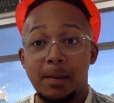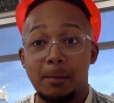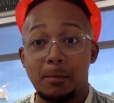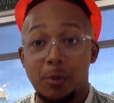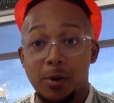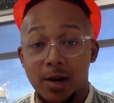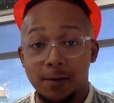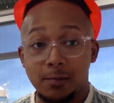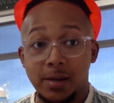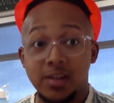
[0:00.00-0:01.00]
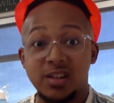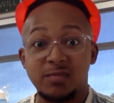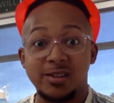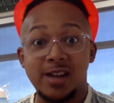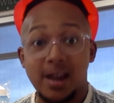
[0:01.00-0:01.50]
more information,
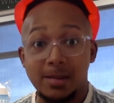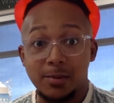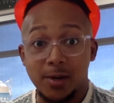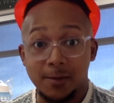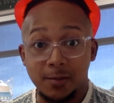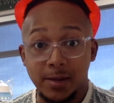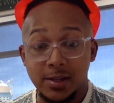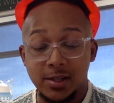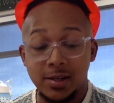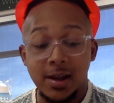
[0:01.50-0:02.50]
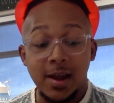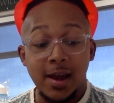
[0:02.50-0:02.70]
retain more information,